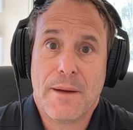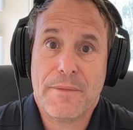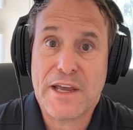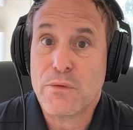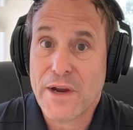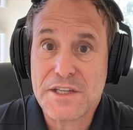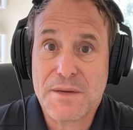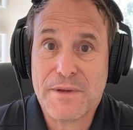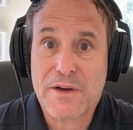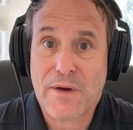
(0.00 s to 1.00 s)
It raised
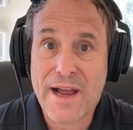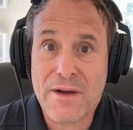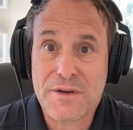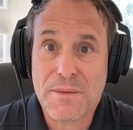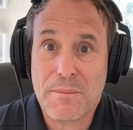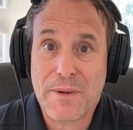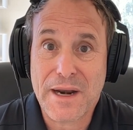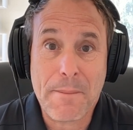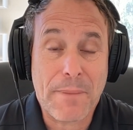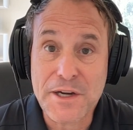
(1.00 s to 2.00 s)
a big round, but
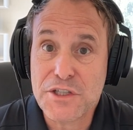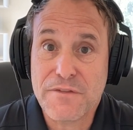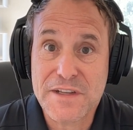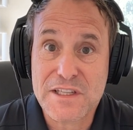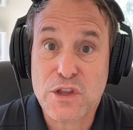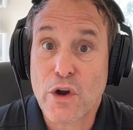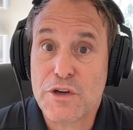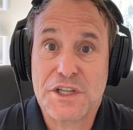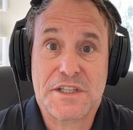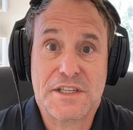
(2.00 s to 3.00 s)
a bunch of its
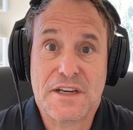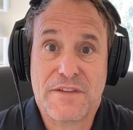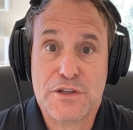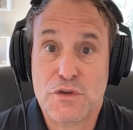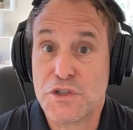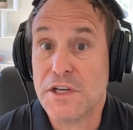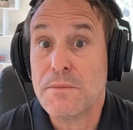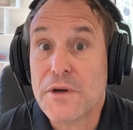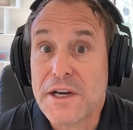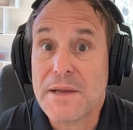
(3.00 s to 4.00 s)
large existing investors didn't
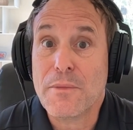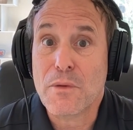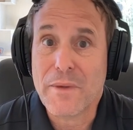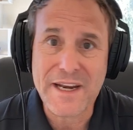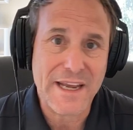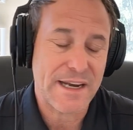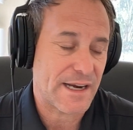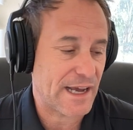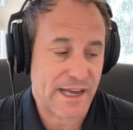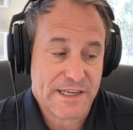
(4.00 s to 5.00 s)
put any more money in,
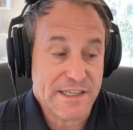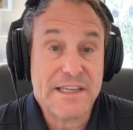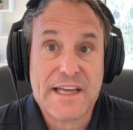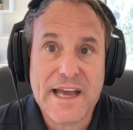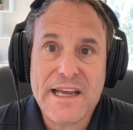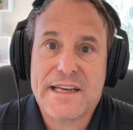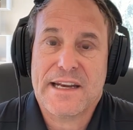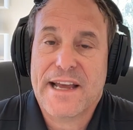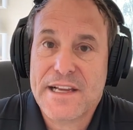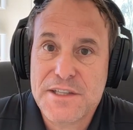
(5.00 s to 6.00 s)
and I didn't get it.
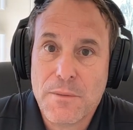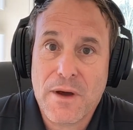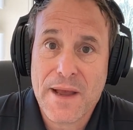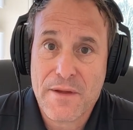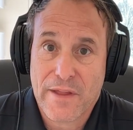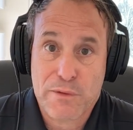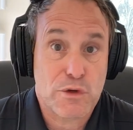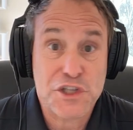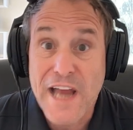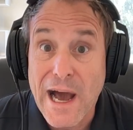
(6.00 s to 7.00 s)
And I asked them why, and they're like,
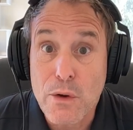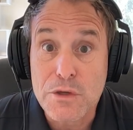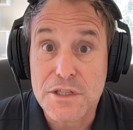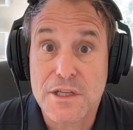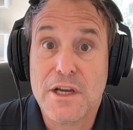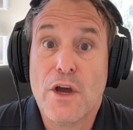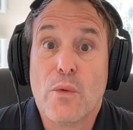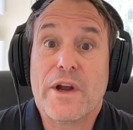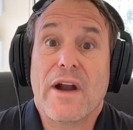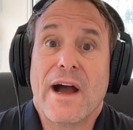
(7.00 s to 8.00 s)
we're just out.
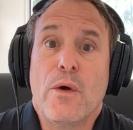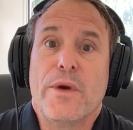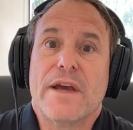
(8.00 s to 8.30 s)
We are out.